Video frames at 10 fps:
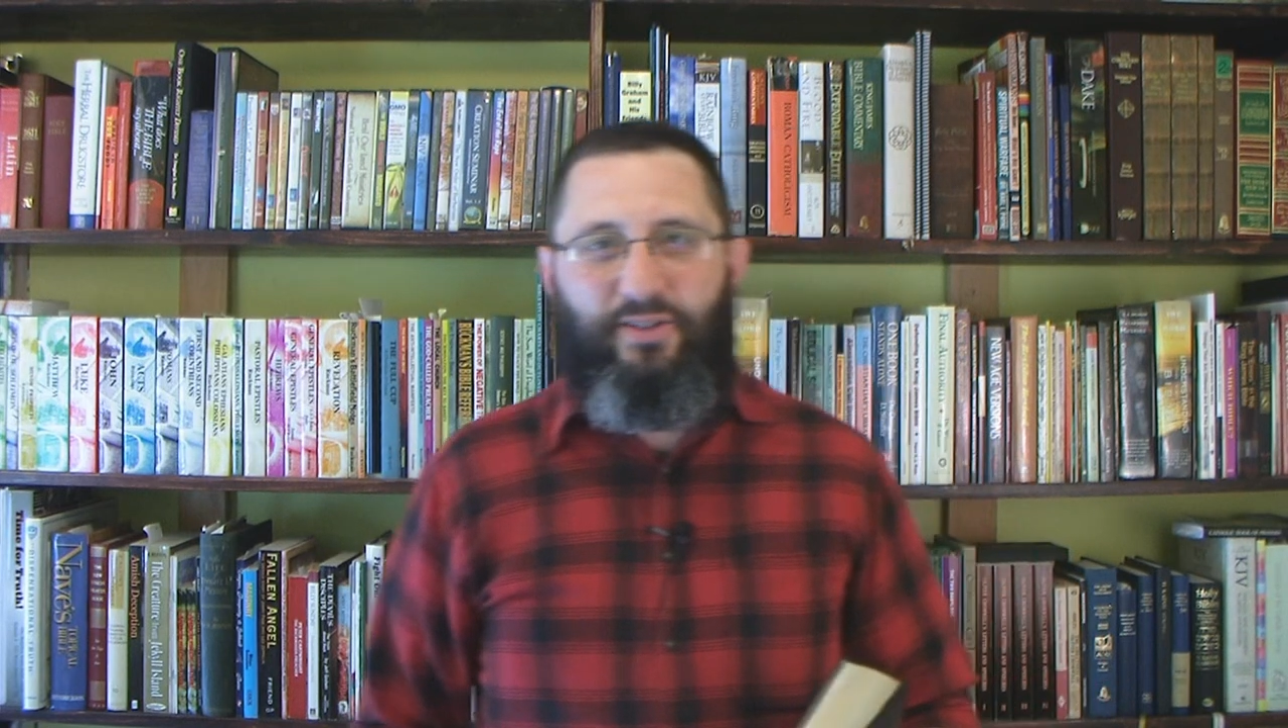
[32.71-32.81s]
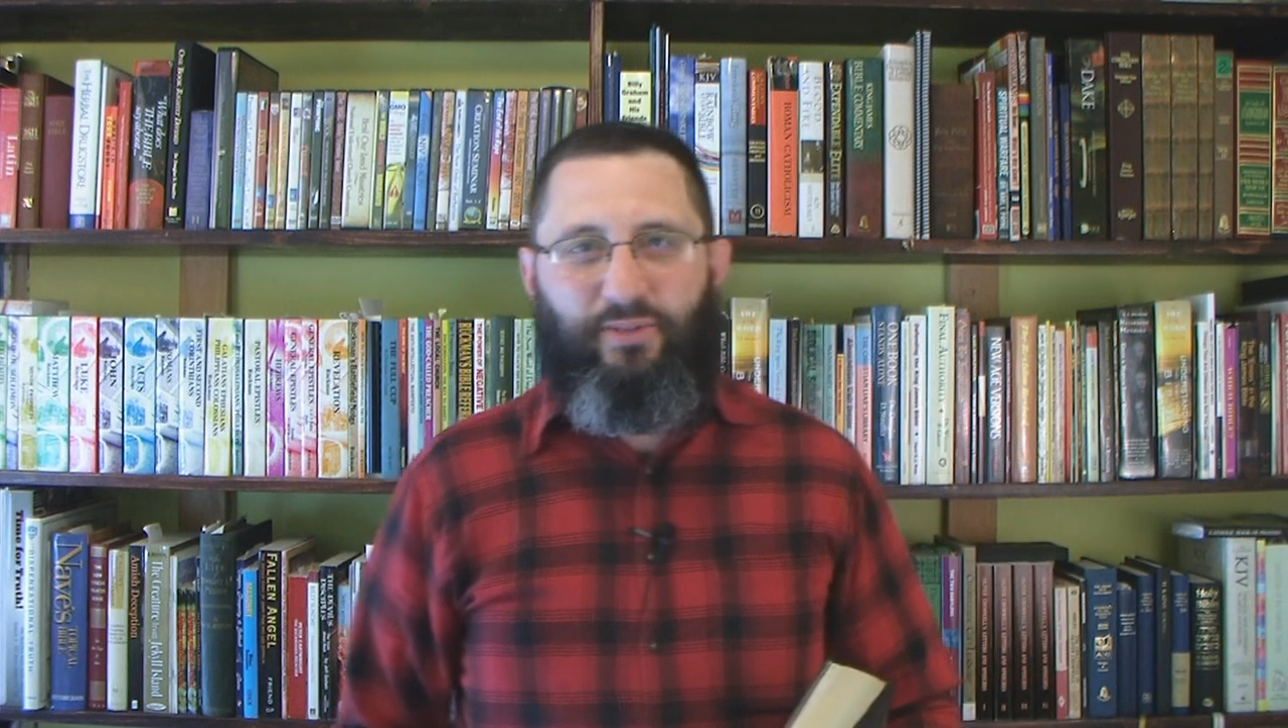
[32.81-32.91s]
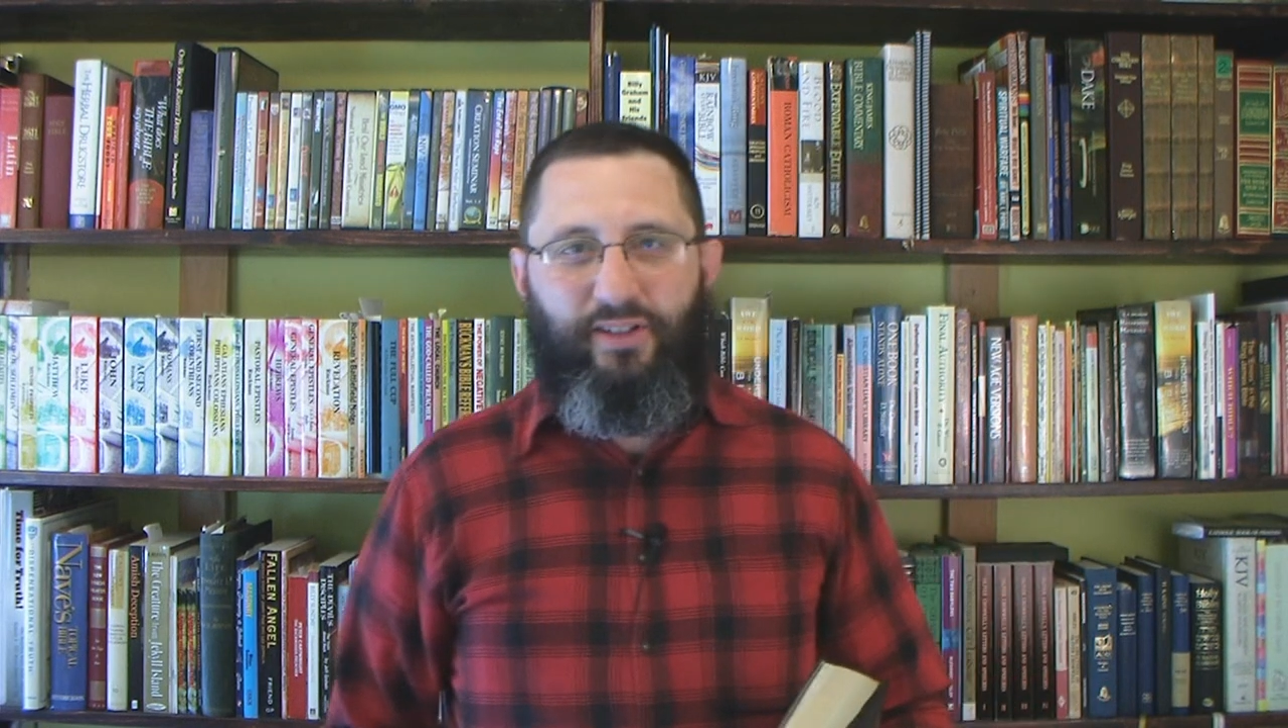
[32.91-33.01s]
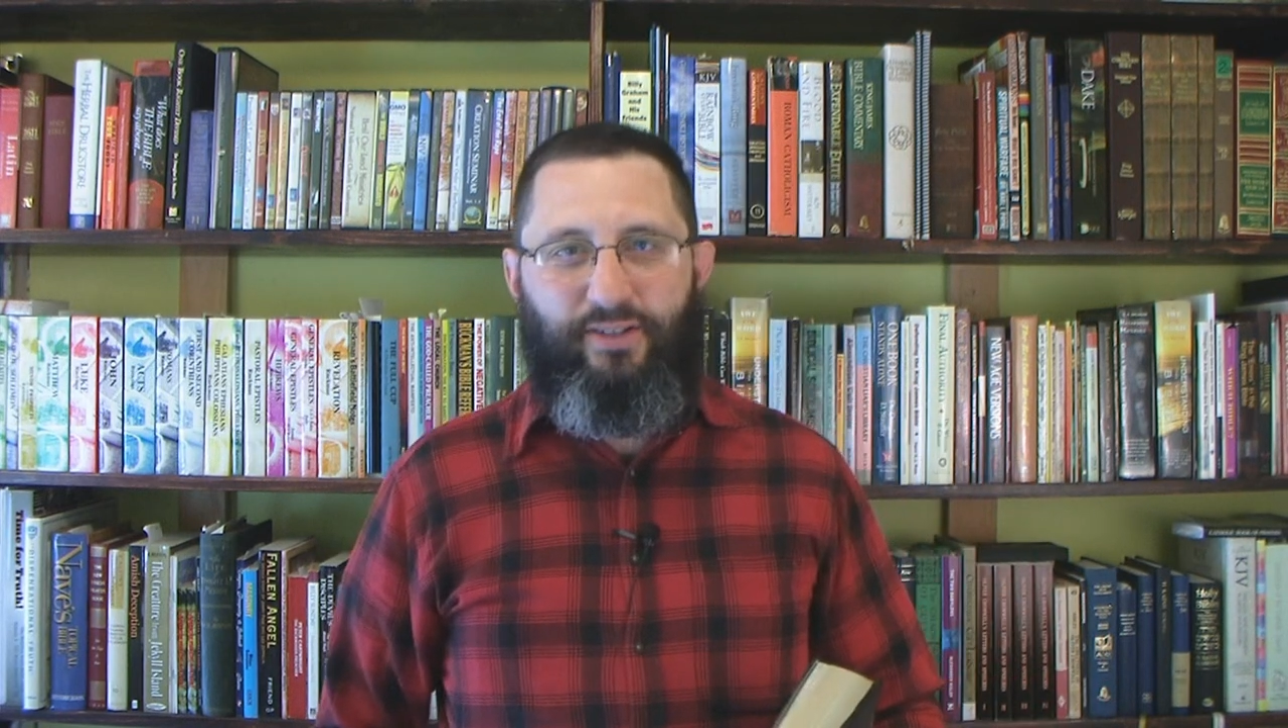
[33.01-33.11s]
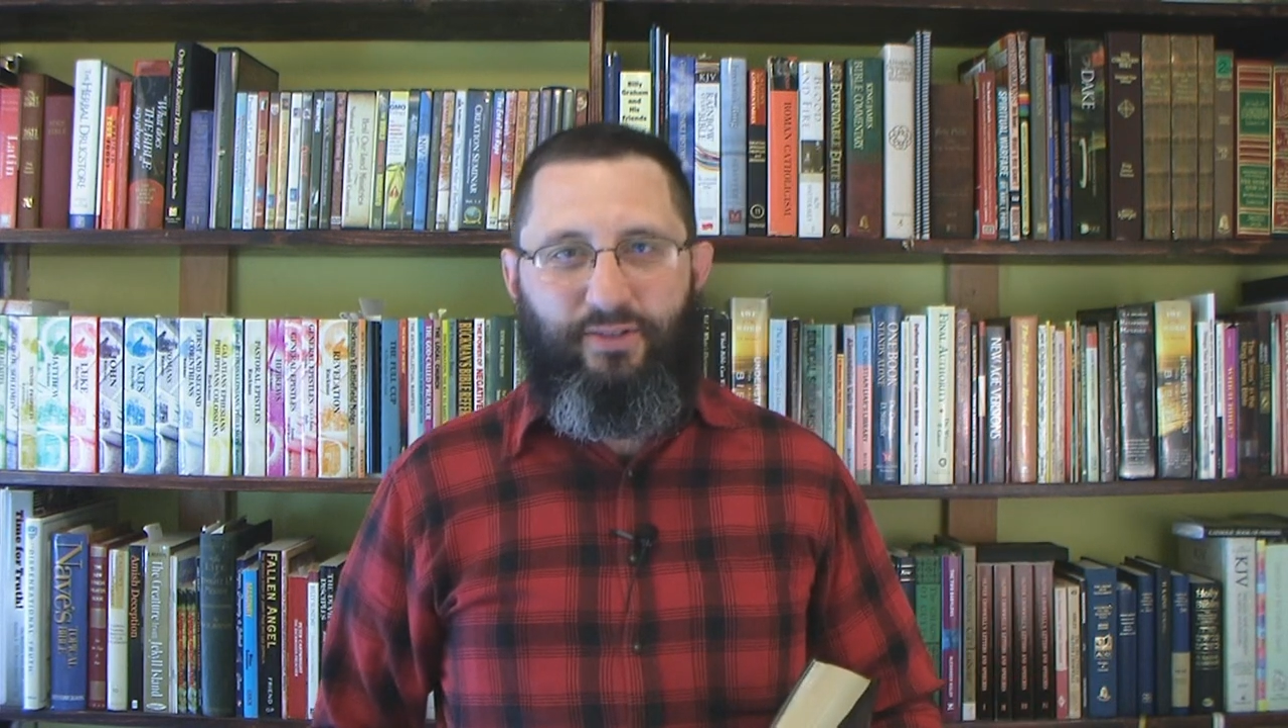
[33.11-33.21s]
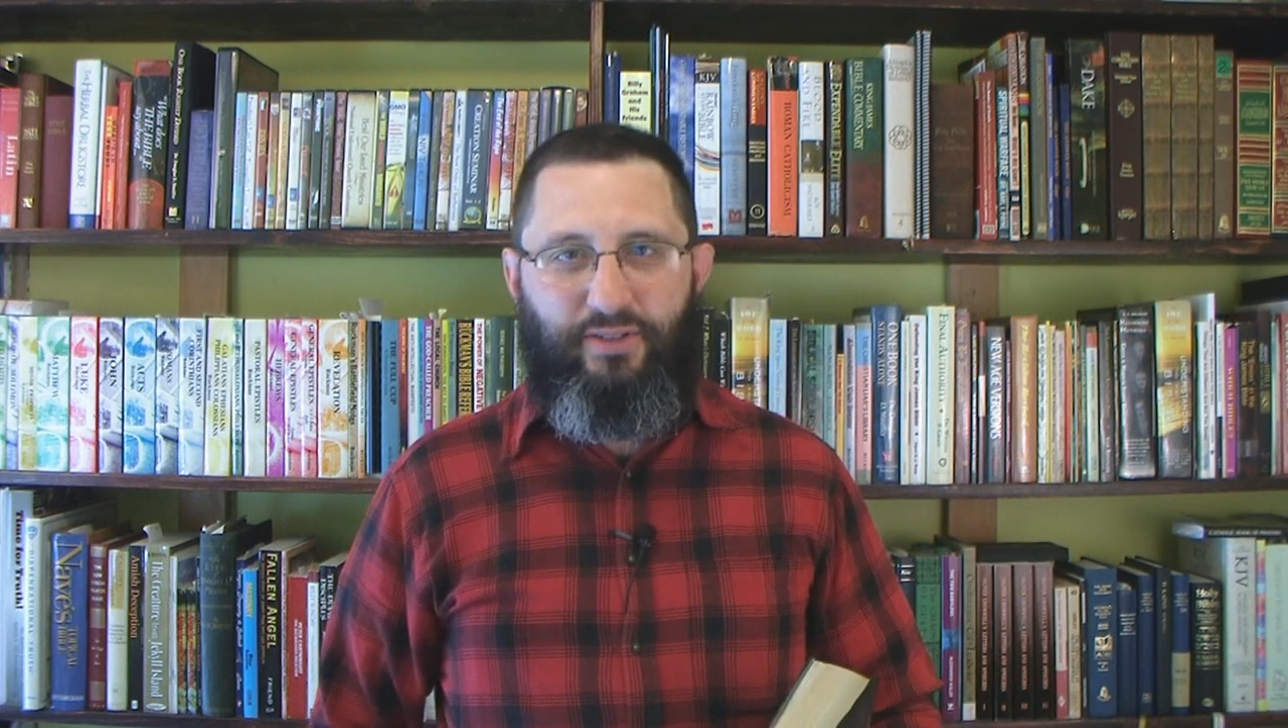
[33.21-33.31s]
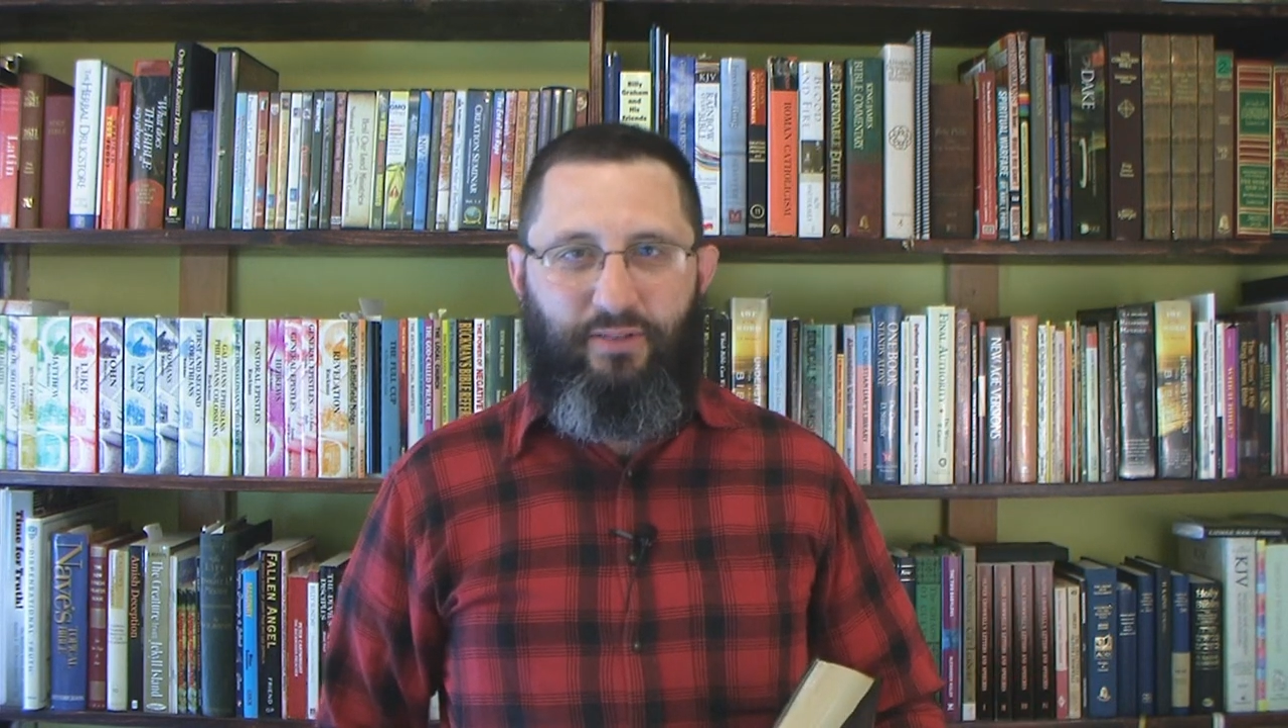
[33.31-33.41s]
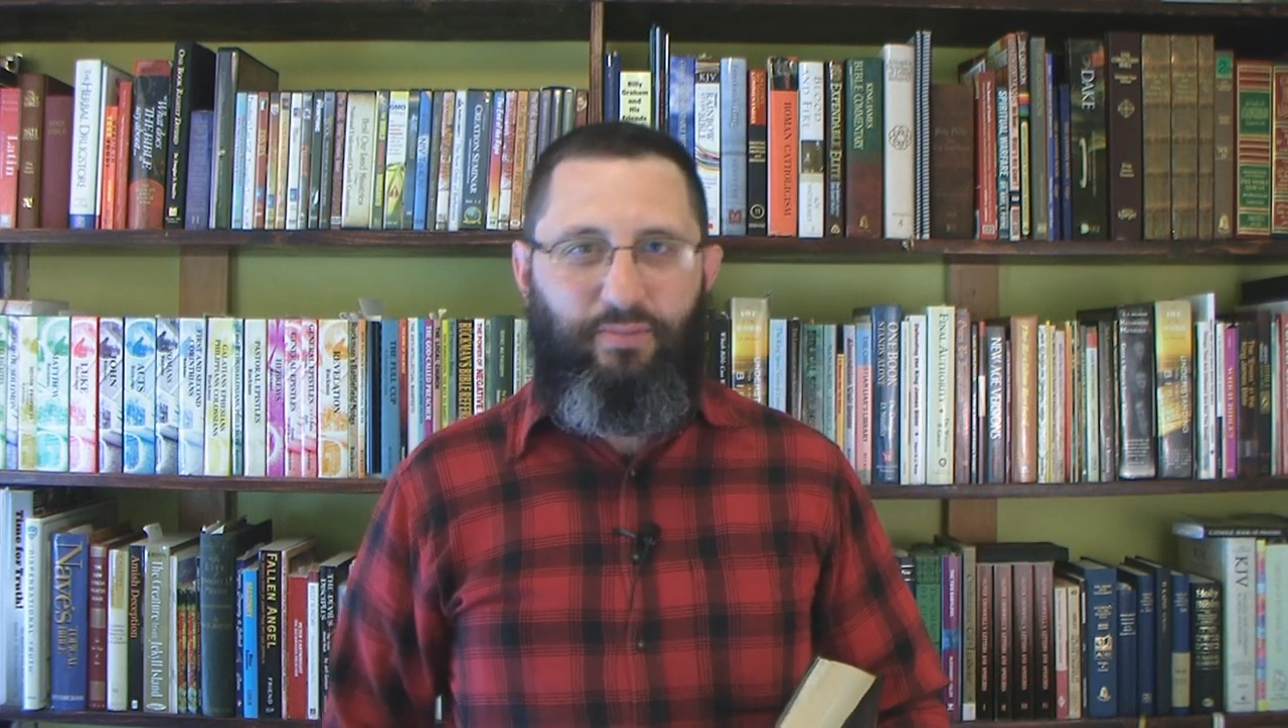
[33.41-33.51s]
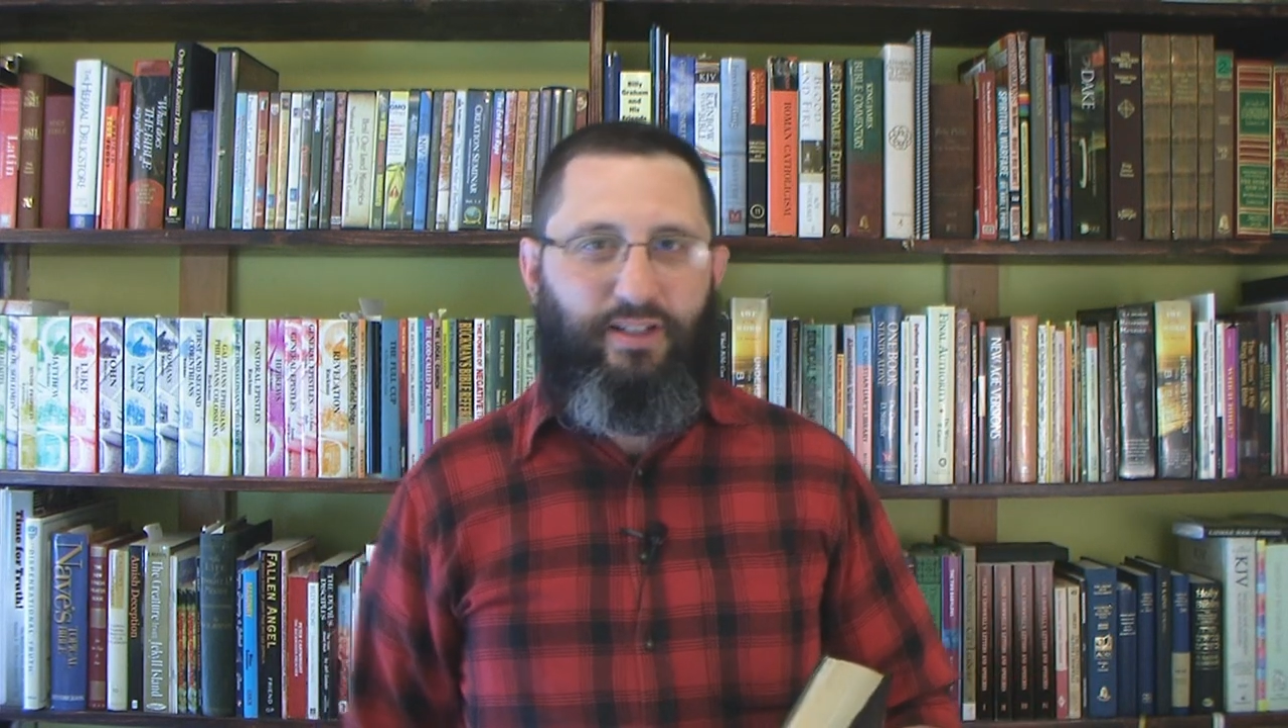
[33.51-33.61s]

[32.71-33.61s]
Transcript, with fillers: some really interesting